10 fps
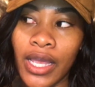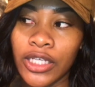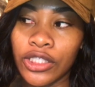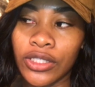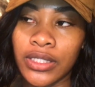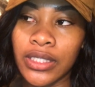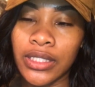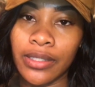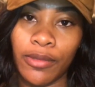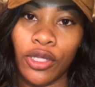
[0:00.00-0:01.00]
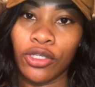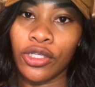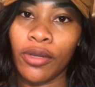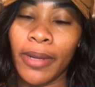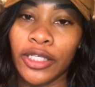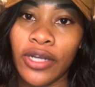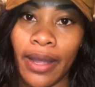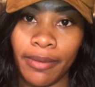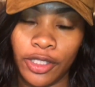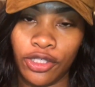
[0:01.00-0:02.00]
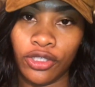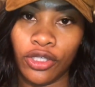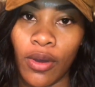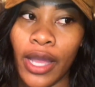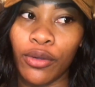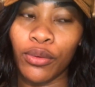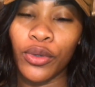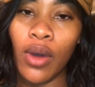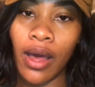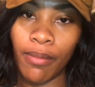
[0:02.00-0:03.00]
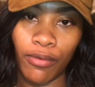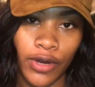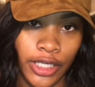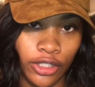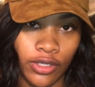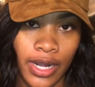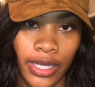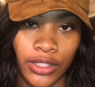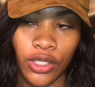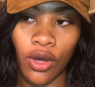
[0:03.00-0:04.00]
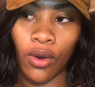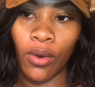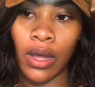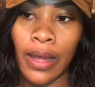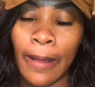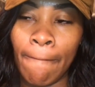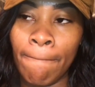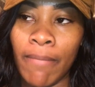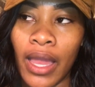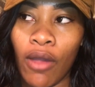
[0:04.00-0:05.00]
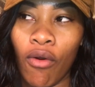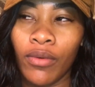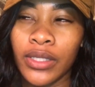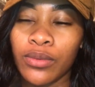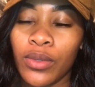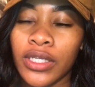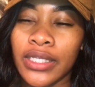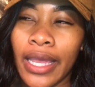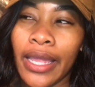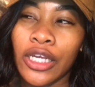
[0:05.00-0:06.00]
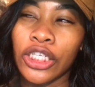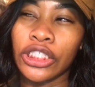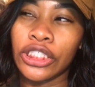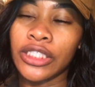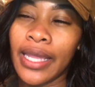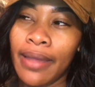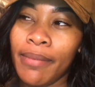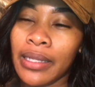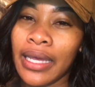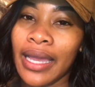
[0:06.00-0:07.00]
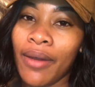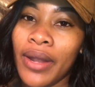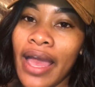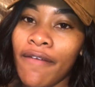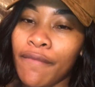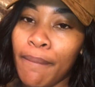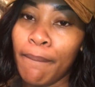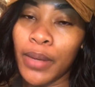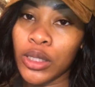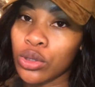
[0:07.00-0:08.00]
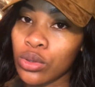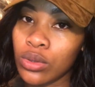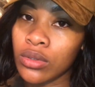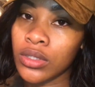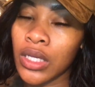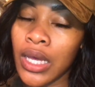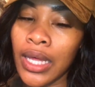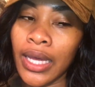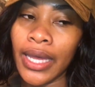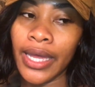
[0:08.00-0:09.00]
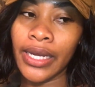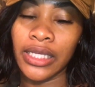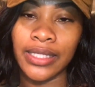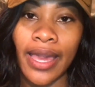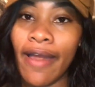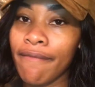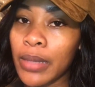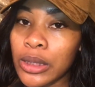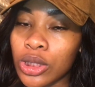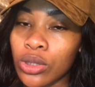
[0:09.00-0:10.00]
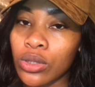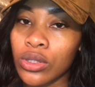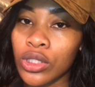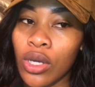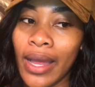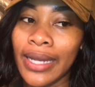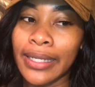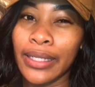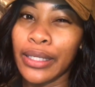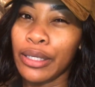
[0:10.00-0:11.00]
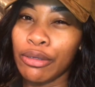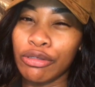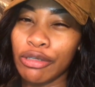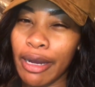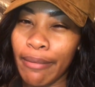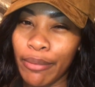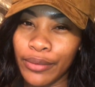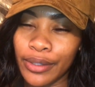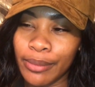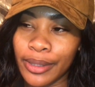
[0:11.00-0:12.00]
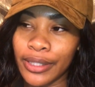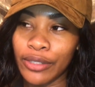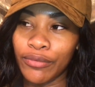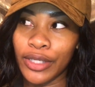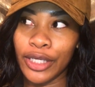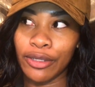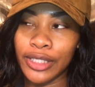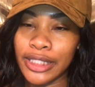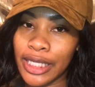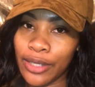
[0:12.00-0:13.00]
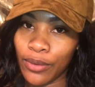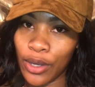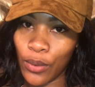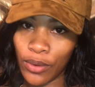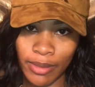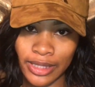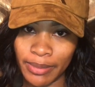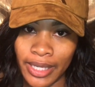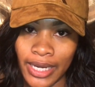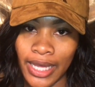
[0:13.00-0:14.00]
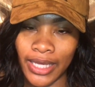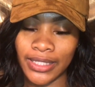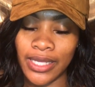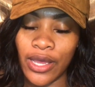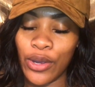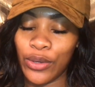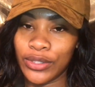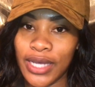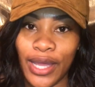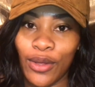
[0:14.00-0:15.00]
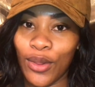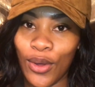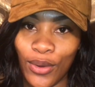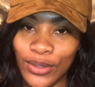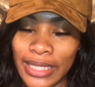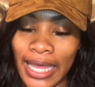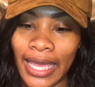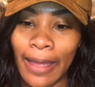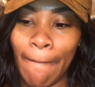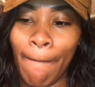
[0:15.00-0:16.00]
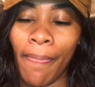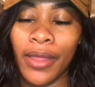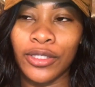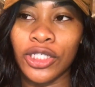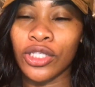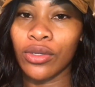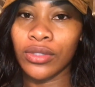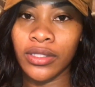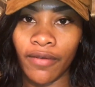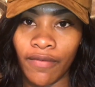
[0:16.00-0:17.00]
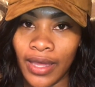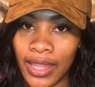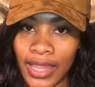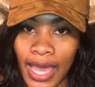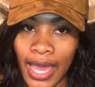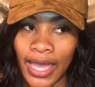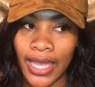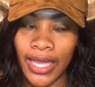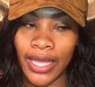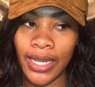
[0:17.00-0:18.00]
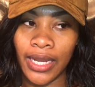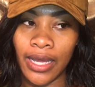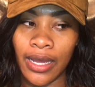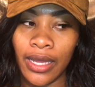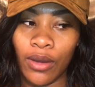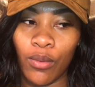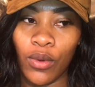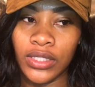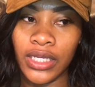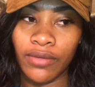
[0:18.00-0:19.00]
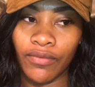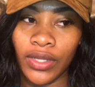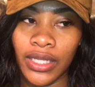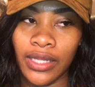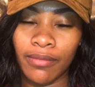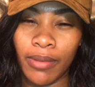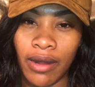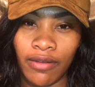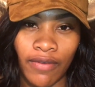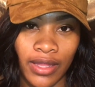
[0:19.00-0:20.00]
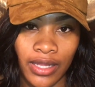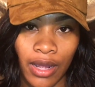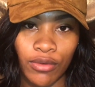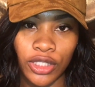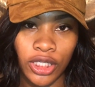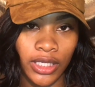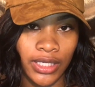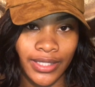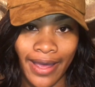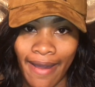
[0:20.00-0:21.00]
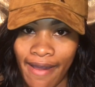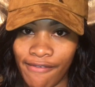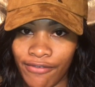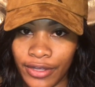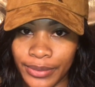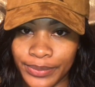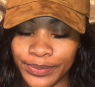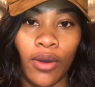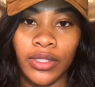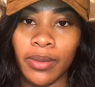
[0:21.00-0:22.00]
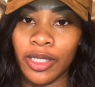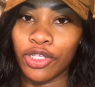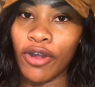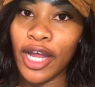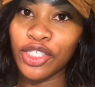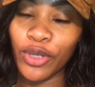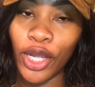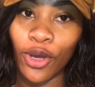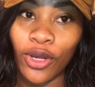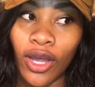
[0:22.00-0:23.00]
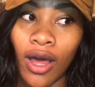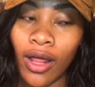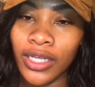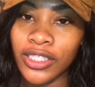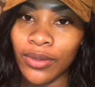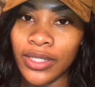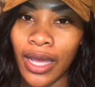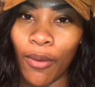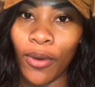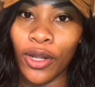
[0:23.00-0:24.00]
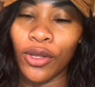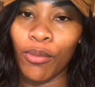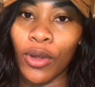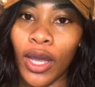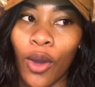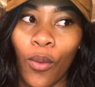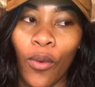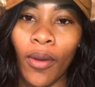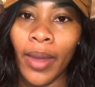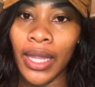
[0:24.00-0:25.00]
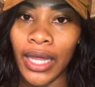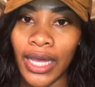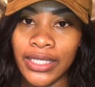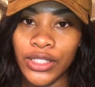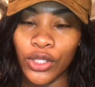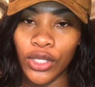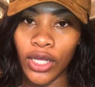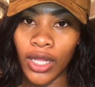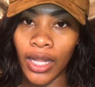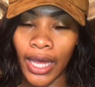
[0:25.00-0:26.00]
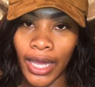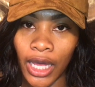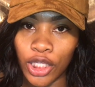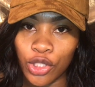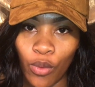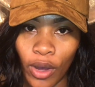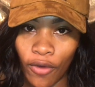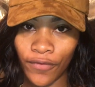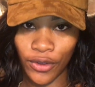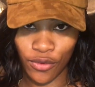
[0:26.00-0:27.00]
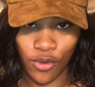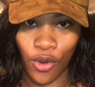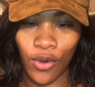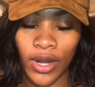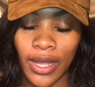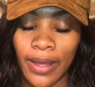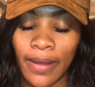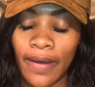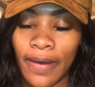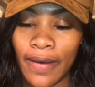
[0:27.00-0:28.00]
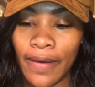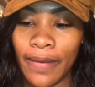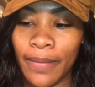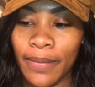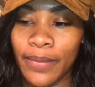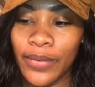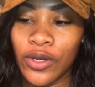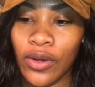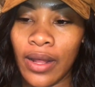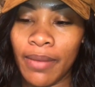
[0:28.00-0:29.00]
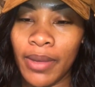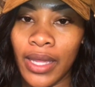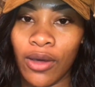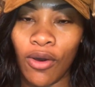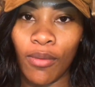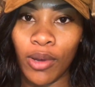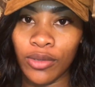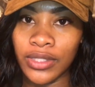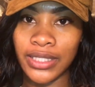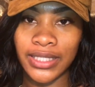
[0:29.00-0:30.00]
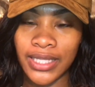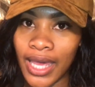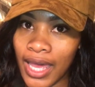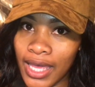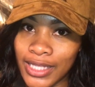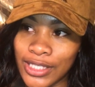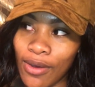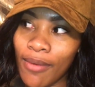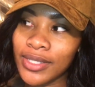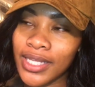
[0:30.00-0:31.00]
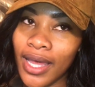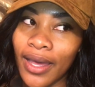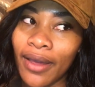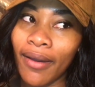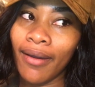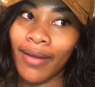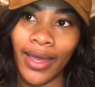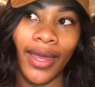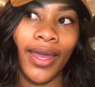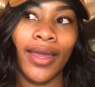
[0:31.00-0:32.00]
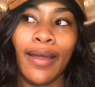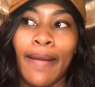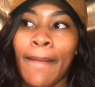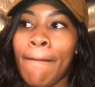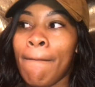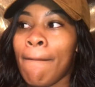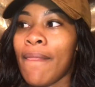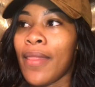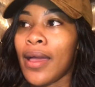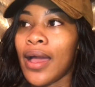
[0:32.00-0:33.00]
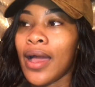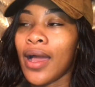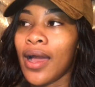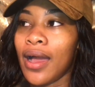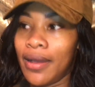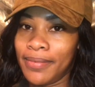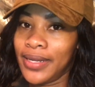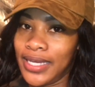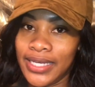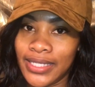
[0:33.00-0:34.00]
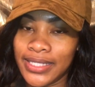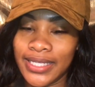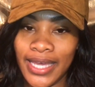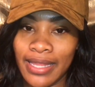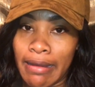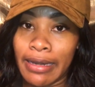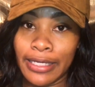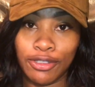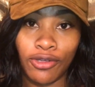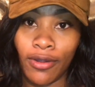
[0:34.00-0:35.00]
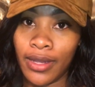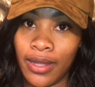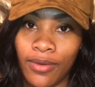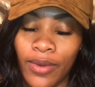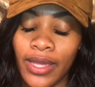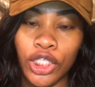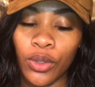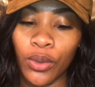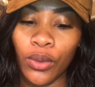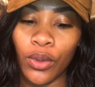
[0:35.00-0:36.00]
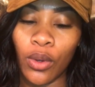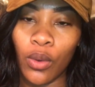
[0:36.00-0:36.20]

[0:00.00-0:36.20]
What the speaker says: As you can see, some of those are my track pictures. So I grew up running track, so I always was in shape, and like I would have muscles. I had nice calf muscles, I had a little track booty, but you really only seen it when I wore my spandex or tight clothes. Like it was just little stuff like that, and it wasn't really the body fat that I was looking to have. I was about to graduate and go to college. I was like, I want to look more like a woman. Like I still look like a 12-year-old. You know what I mean? All bones and skin. So I was like, okay, I'm gonna get this together. I need to start gaining weight. So